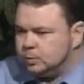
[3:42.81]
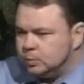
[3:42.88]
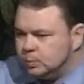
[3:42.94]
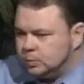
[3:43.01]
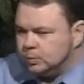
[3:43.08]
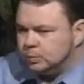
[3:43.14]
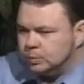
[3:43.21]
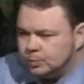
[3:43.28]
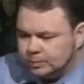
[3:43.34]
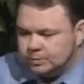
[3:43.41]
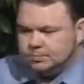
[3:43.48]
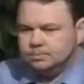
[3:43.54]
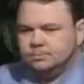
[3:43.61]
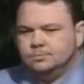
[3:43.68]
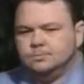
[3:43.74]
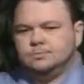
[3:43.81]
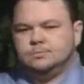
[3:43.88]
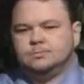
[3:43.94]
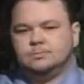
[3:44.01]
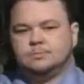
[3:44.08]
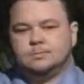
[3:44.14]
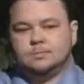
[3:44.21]
and having the
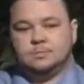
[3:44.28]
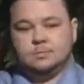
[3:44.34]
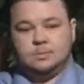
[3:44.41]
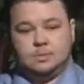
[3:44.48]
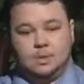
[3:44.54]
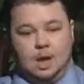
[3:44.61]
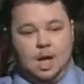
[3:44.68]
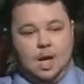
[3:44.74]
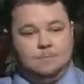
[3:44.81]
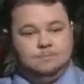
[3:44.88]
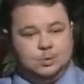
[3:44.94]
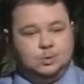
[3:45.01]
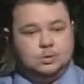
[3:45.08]
courses and expectations